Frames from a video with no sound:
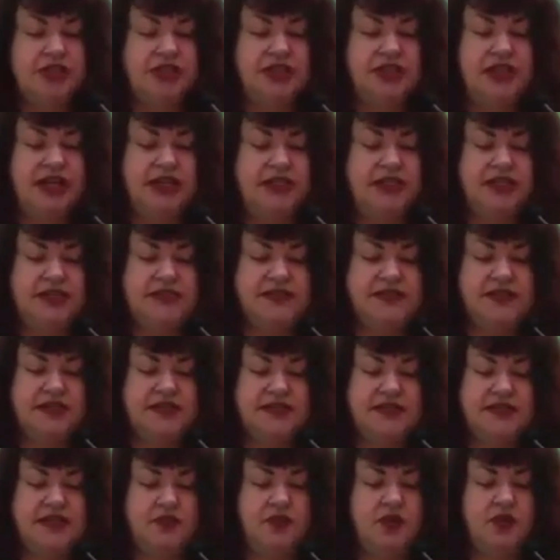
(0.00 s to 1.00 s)
in
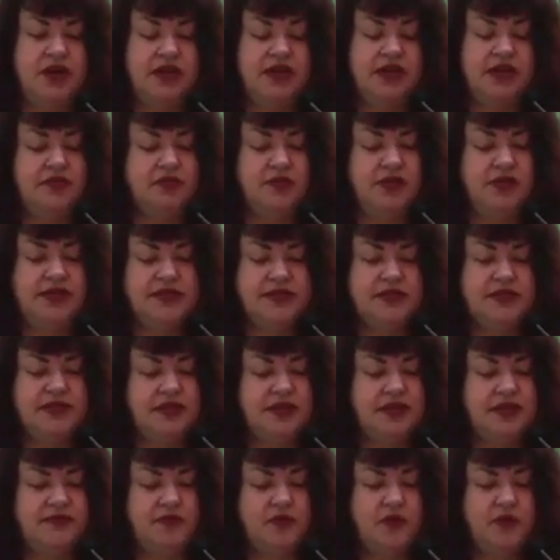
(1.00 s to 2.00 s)
1961 and have
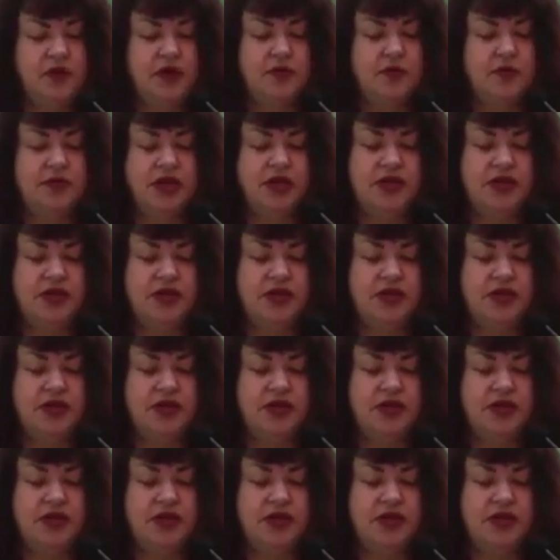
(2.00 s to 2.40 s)
recently formed